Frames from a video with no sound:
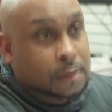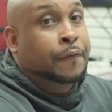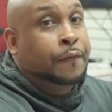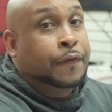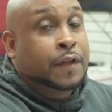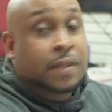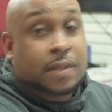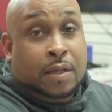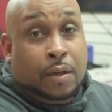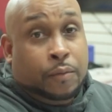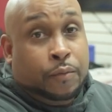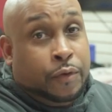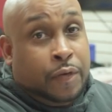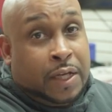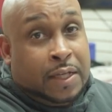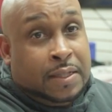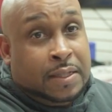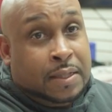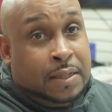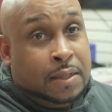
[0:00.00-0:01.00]
For some
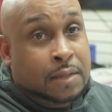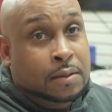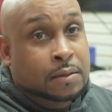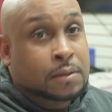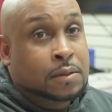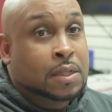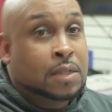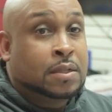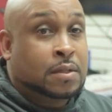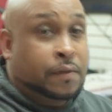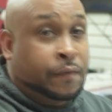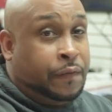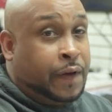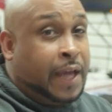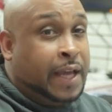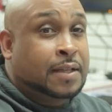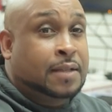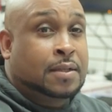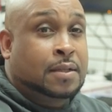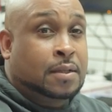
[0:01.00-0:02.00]
reason, this
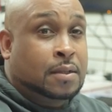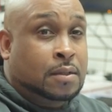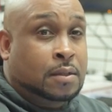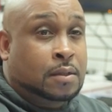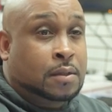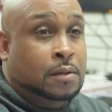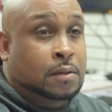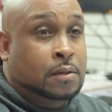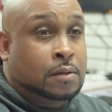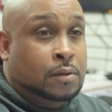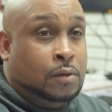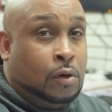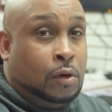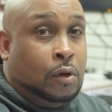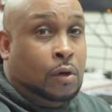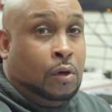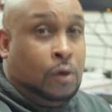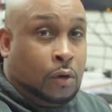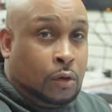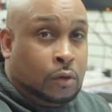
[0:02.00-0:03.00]
device is
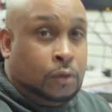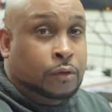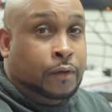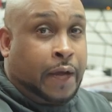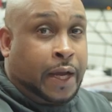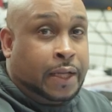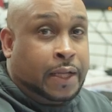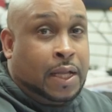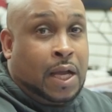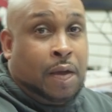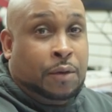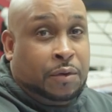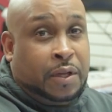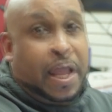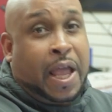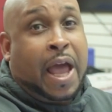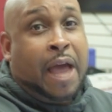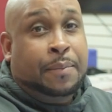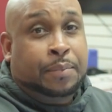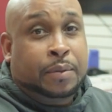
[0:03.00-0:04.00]
old right now in
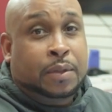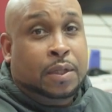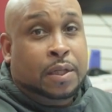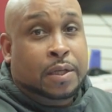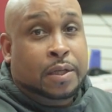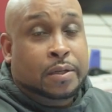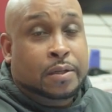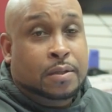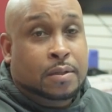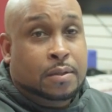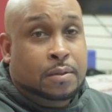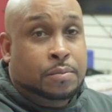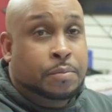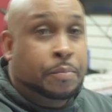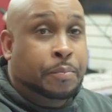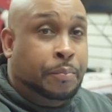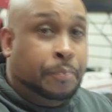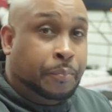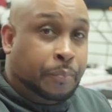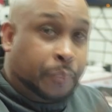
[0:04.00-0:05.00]
Apple years,
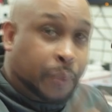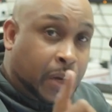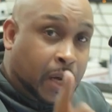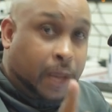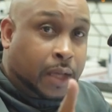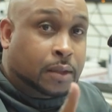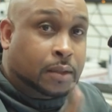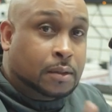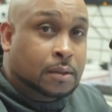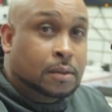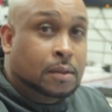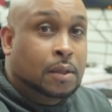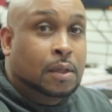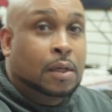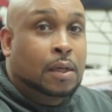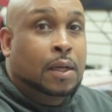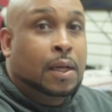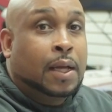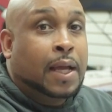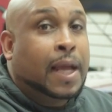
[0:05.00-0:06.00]
but
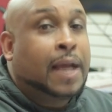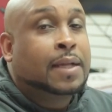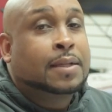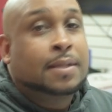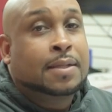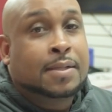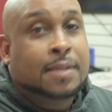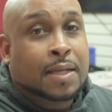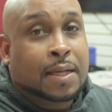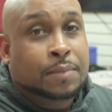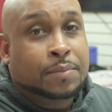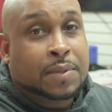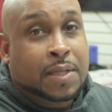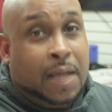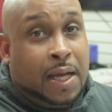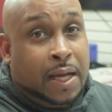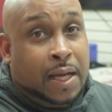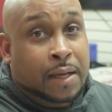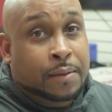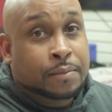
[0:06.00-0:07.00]
at the same
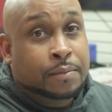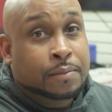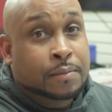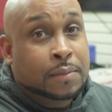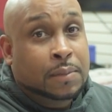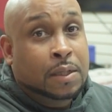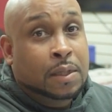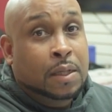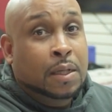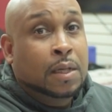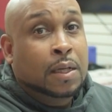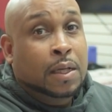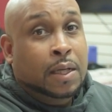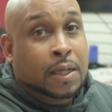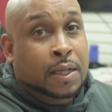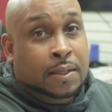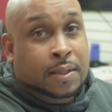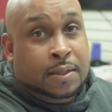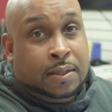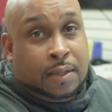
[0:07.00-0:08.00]
time,
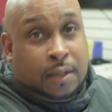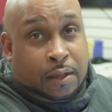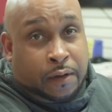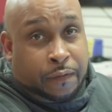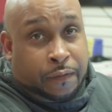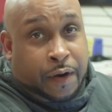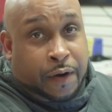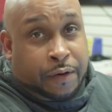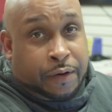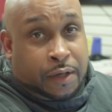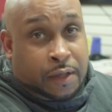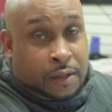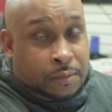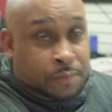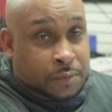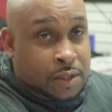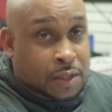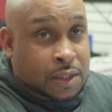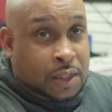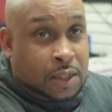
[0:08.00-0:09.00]
it's still a very good
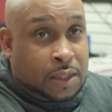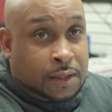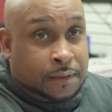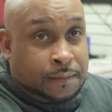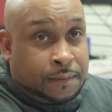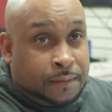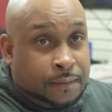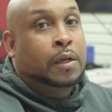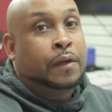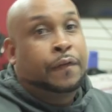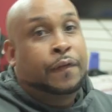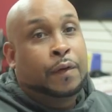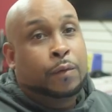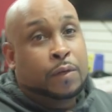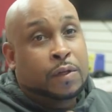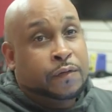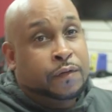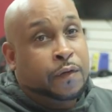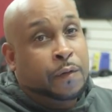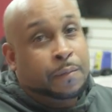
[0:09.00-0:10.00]
machine. If it
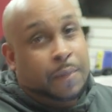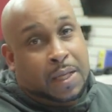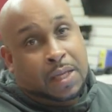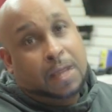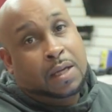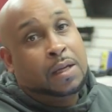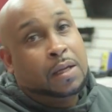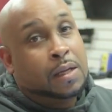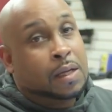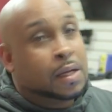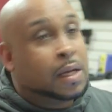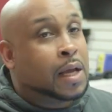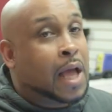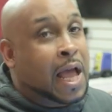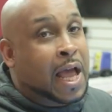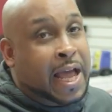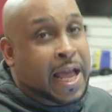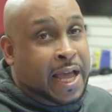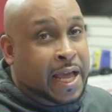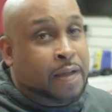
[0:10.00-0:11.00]
was for me,
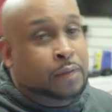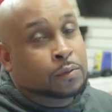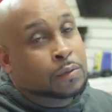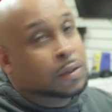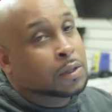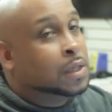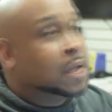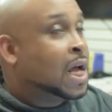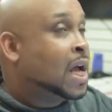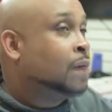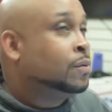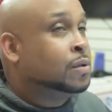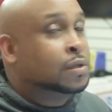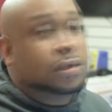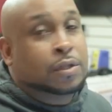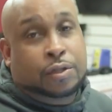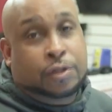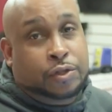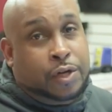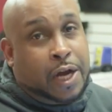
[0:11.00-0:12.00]
I had one, I would
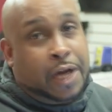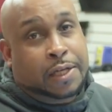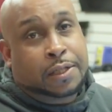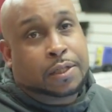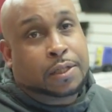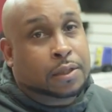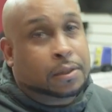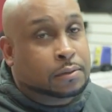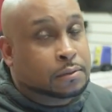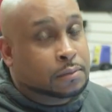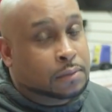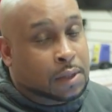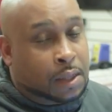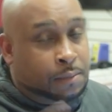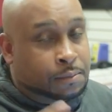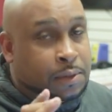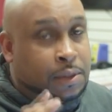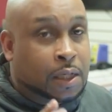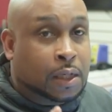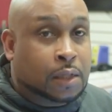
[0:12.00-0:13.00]
just trash it.
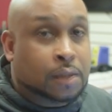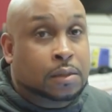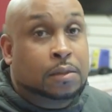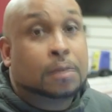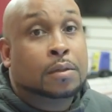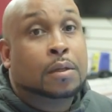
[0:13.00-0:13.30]
I'm done.